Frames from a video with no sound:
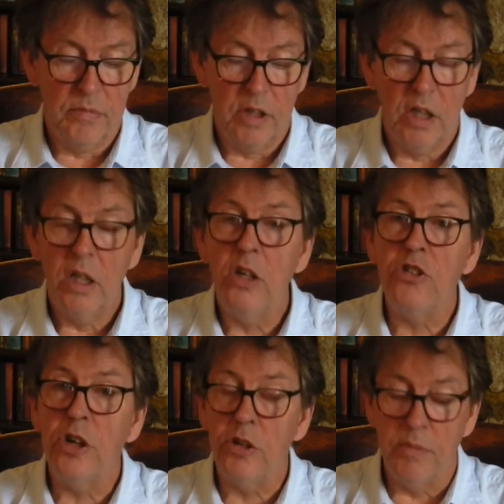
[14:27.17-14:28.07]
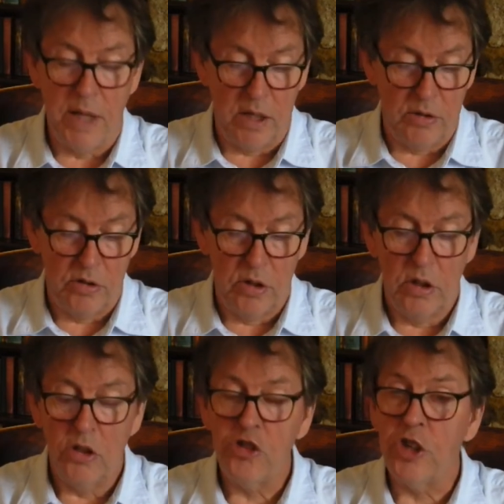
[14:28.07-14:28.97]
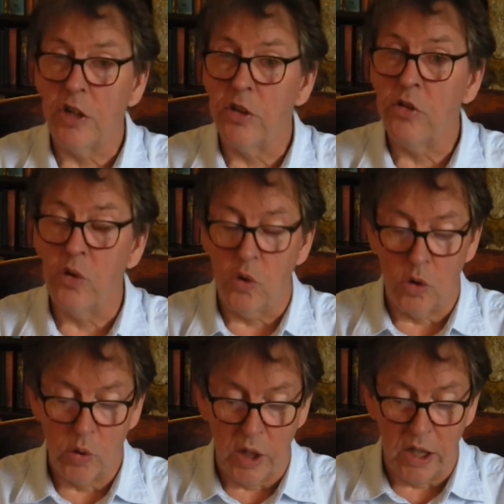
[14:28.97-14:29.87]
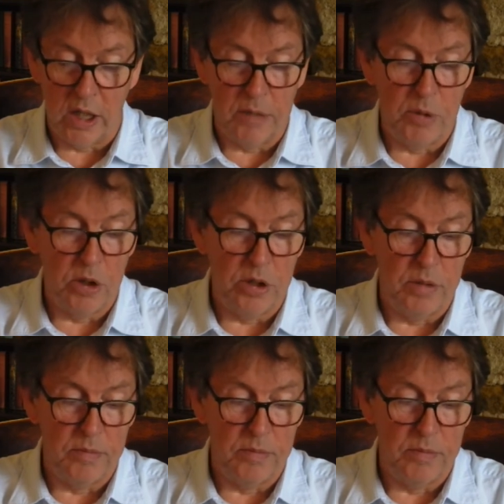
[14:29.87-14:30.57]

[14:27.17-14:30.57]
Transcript: He showed them out and shut the door quickly upon them.